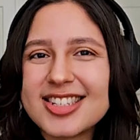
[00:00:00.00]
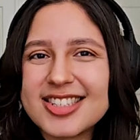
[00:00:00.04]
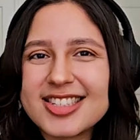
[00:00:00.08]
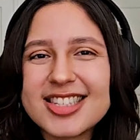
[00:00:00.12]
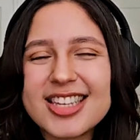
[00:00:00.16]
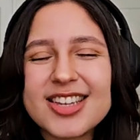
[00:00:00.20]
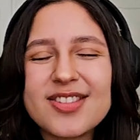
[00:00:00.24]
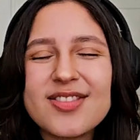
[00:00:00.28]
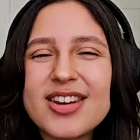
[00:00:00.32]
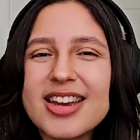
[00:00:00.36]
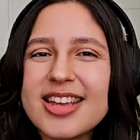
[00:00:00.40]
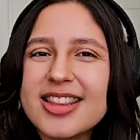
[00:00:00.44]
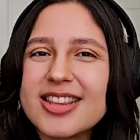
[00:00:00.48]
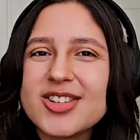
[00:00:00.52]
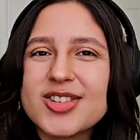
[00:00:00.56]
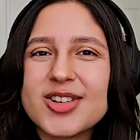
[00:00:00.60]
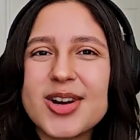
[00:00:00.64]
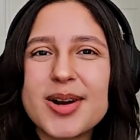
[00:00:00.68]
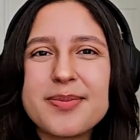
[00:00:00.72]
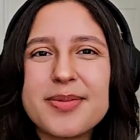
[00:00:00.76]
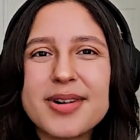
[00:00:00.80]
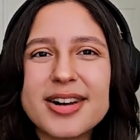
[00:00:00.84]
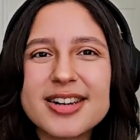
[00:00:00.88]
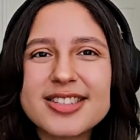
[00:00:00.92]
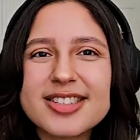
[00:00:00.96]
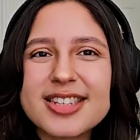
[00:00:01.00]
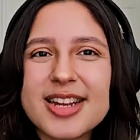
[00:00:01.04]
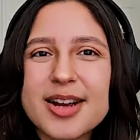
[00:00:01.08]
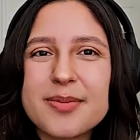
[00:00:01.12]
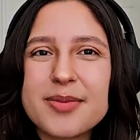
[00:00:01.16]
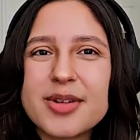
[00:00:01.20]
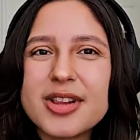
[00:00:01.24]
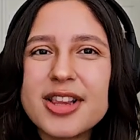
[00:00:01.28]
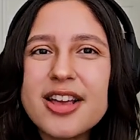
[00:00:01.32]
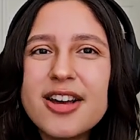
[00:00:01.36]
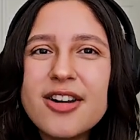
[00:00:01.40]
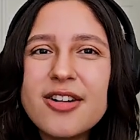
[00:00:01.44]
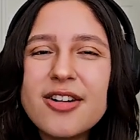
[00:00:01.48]
just leave it in the drop box down
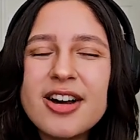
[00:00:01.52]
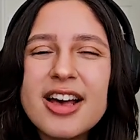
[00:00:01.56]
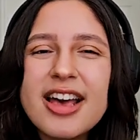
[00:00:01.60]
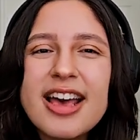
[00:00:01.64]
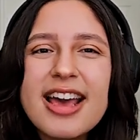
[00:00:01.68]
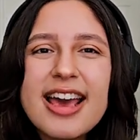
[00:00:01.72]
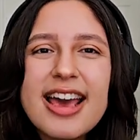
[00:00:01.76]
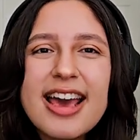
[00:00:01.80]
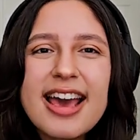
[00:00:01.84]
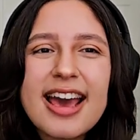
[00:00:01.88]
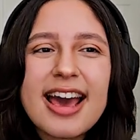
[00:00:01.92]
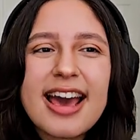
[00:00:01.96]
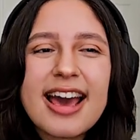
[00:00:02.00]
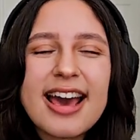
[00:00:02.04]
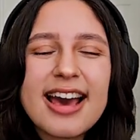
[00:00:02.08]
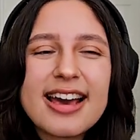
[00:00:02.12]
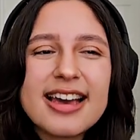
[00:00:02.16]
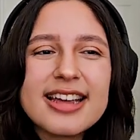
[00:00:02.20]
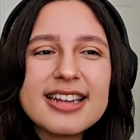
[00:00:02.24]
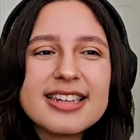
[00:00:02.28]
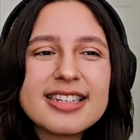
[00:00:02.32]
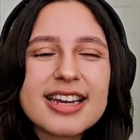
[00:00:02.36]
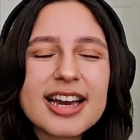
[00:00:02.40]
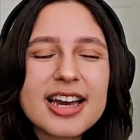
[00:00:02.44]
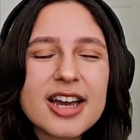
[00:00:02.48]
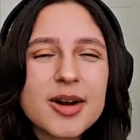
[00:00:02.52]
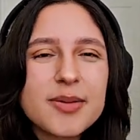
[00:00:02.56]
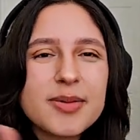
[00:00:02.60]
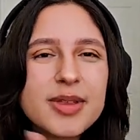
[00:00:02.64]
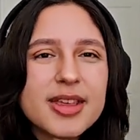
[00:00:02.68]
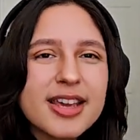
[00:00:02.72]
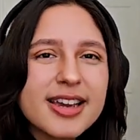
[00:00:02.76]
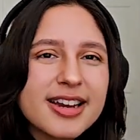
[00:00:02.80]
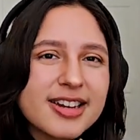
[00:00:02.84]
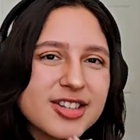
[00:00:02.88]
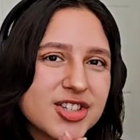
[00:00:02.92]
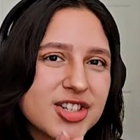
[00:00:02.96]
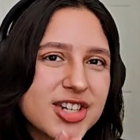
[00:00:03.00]
below. And I hope
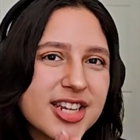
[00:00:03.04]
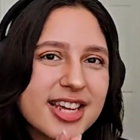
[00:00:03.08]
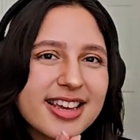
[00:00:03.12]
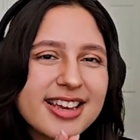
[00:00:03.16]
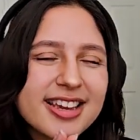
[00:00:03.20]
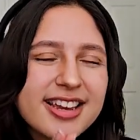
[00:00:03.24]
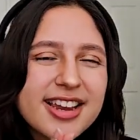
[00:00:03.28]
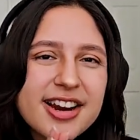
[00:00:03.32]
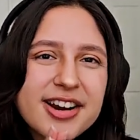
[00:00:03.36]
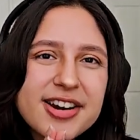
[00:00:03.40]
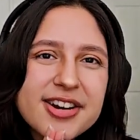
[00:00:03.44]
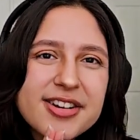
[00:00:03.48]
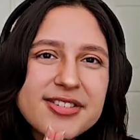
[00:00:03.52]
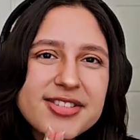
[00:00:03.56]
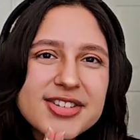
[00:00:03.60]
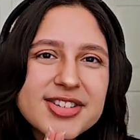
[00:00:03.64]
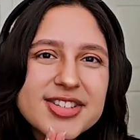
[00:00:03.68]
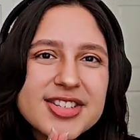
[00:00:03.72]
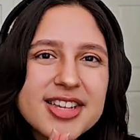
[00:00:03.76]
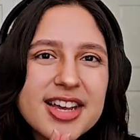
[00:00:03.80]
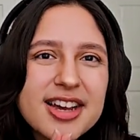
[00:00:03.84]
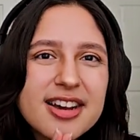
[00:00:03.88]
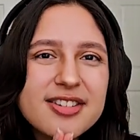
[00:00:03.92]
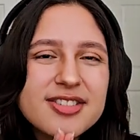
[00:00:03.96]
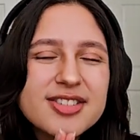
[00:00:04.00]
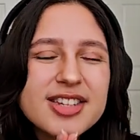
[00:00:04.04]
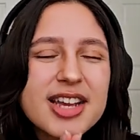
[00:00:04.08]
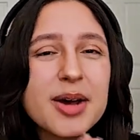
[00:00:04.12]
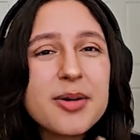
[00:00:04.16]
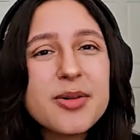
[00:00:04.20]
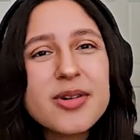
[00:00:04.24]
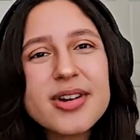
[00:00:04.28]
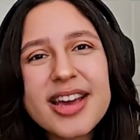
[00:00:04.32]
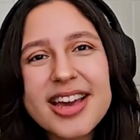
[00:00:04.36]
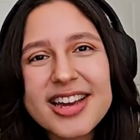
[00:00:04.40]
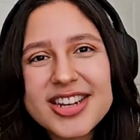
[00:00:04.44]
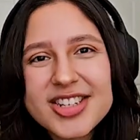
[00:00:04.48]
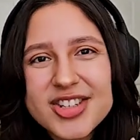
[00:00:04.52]
that you guys are taking care of yourselves. I
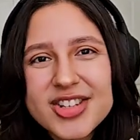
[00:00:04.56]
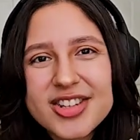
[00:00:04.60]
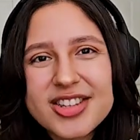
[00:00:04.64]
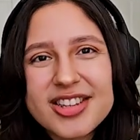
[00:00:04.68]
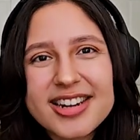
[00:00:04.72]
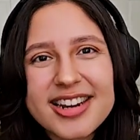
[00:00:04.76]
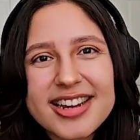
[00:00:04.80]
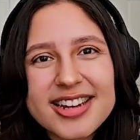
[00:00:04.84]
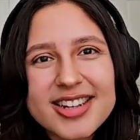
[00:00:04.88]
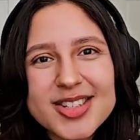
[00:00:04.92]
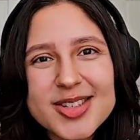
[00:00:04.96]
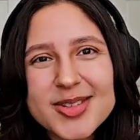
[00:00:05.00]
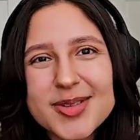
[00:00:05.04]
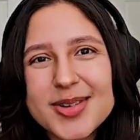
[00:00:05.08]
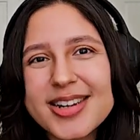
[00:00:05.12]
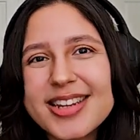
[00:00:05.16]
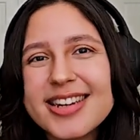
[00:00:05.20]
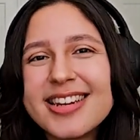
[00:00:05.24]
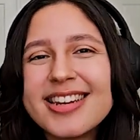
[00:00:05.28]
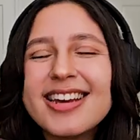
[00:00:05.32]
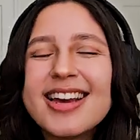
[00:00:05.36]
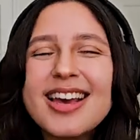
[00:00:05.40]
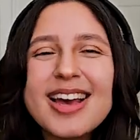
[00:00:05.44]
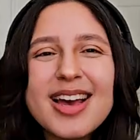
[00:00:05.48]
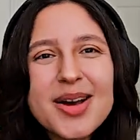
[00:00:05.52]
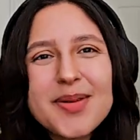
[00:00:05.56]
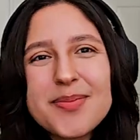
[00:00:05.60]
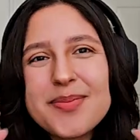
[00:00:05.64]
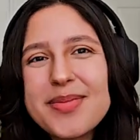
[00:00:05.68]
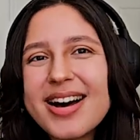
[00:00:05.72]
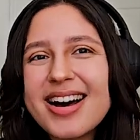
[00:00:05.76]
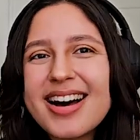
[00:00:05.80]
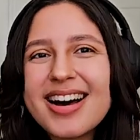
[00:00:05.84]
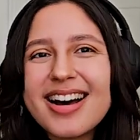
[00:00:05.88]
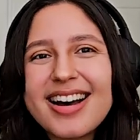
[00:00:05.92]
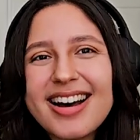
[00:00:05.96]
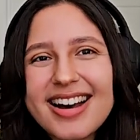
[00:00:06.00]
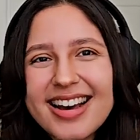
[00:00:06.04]
will catch you in the next one.
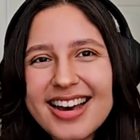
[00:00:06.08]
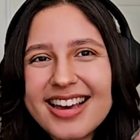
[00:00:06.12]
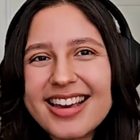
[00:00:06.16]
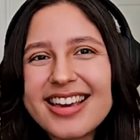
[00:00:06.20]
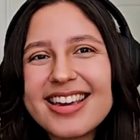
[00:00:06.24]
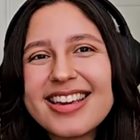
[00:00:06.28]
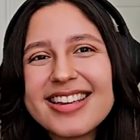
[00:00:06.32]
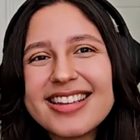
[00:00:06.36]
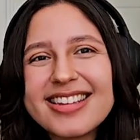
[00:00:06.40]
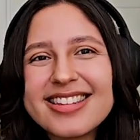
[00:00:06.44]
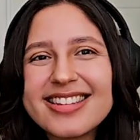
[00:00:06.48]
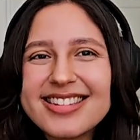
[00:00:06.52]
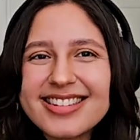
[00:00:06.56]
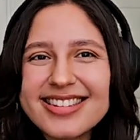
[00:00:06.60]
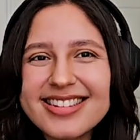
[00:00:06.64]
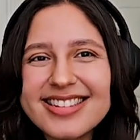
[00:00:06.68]
Bye!